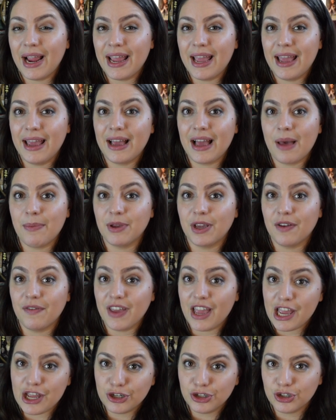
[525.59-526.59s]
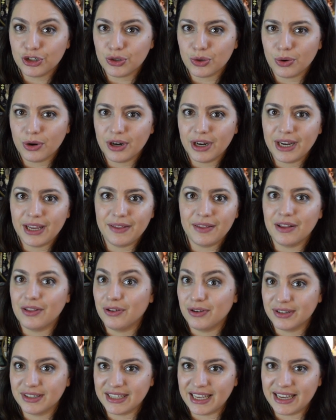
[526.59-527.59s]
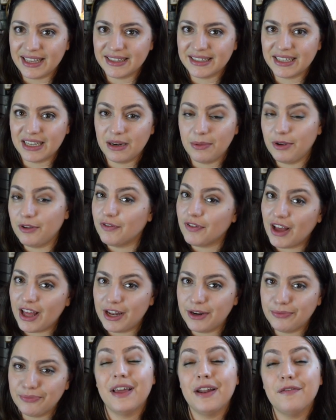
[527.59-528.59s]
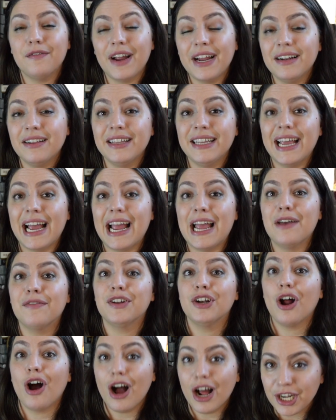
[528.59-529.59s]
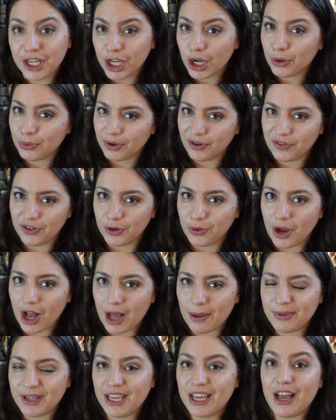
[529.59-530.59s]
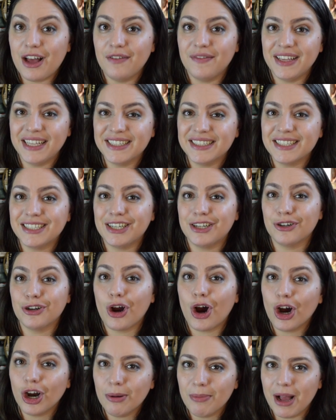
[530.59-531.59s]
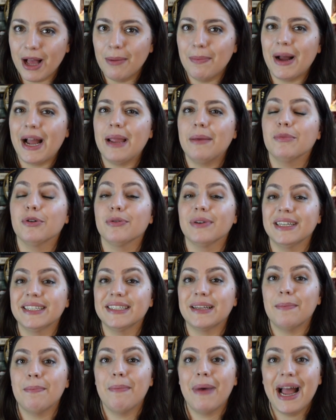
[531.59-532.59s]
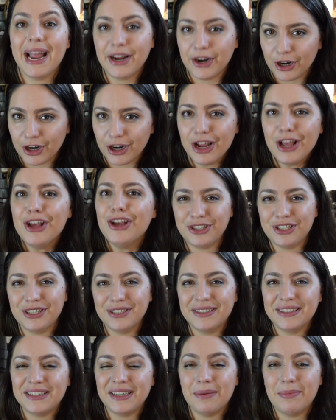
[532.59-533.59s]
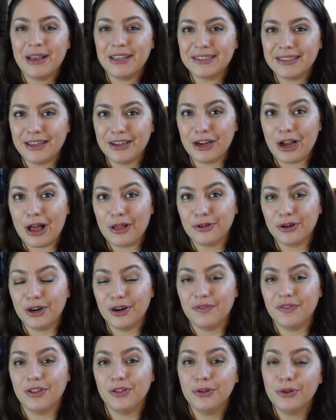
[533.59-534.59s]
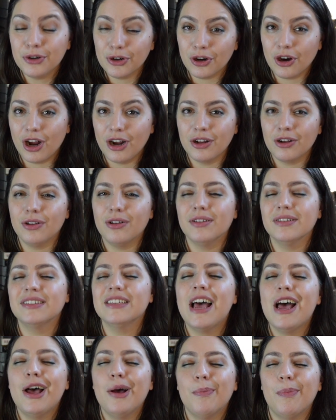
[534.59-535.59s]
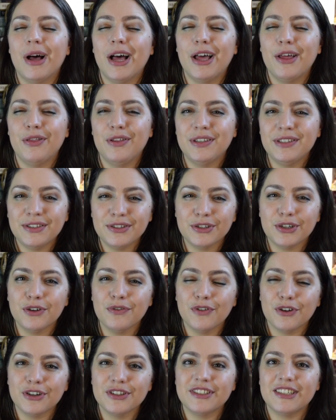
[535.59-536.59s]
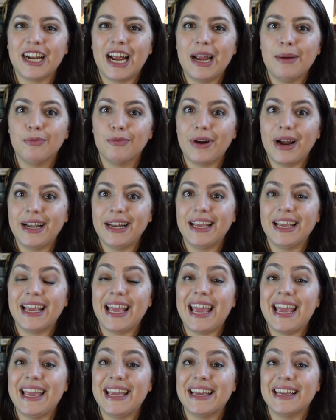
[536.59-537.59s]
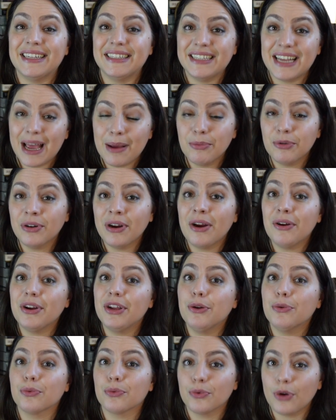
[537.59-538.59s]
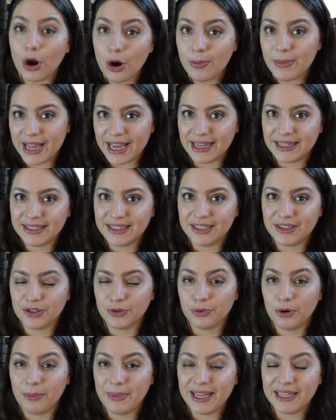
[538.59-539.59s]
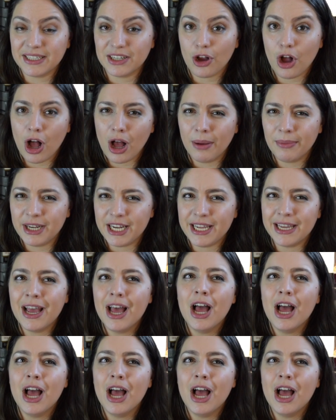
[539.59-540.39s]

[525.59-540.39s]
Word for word: A coming of age story that looks like it's gonna be fun. Then finally, I have an audio review copy of Instant Karma by Marissa Meyer. She is the best-selling author of the Lunar Chronicles, but this is her first time writing a contemporary romance. It's a romantic comedy